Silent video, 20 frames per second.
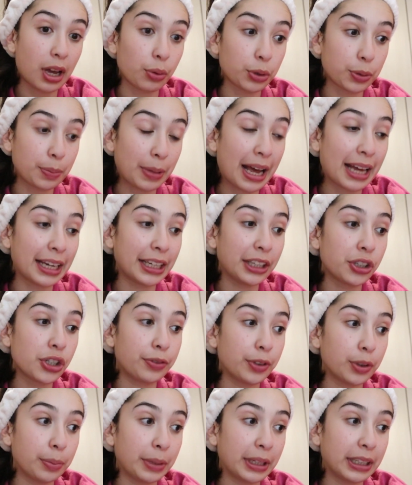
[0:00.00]
I was planning on
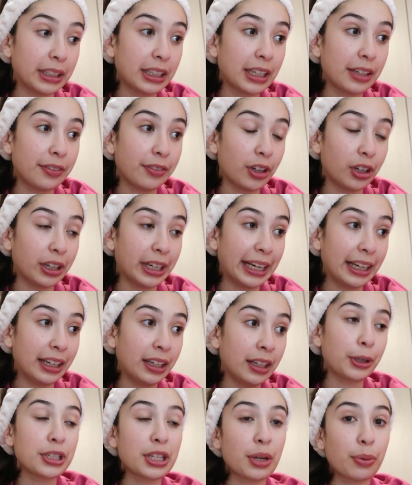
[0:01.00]
filming and vlogging
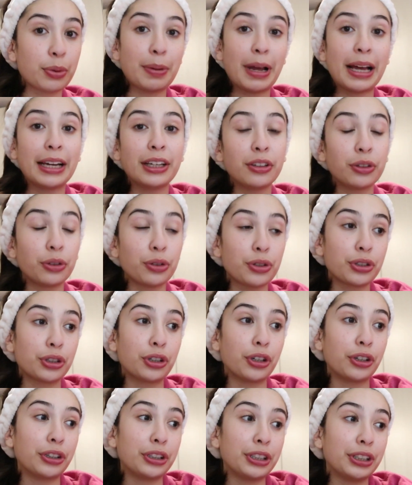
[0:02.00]
because I was planning on also
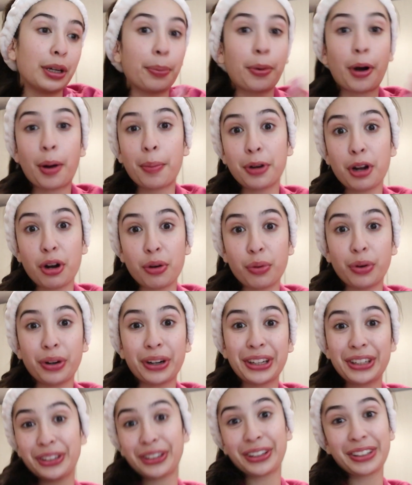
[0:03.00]
going on a promenade walk
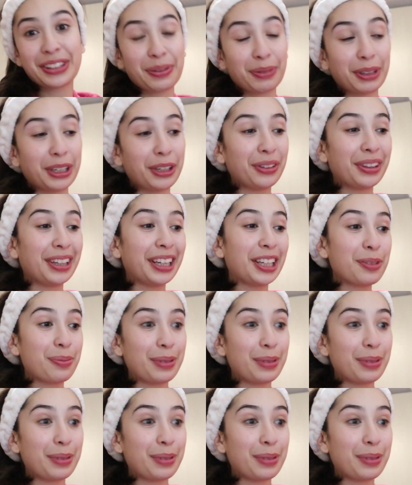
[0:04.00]
and doing some cute things,